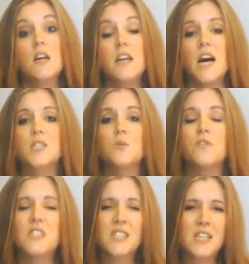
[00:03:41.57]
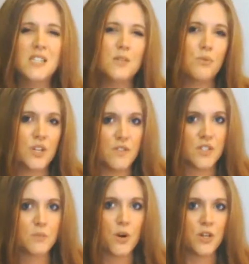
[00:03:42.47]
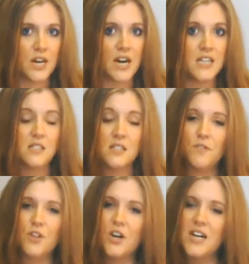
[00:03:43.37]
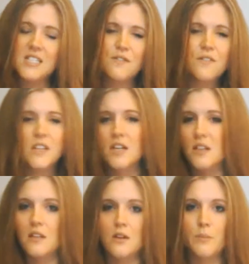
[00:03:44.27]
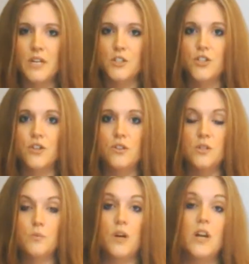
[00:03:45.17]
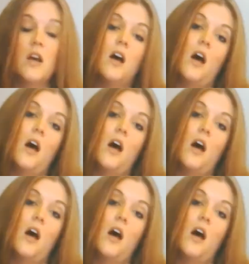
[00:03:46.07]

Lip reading: Now, as we've discussed in previous podcasts, and if you guys are feeling a little bit unsure at this point,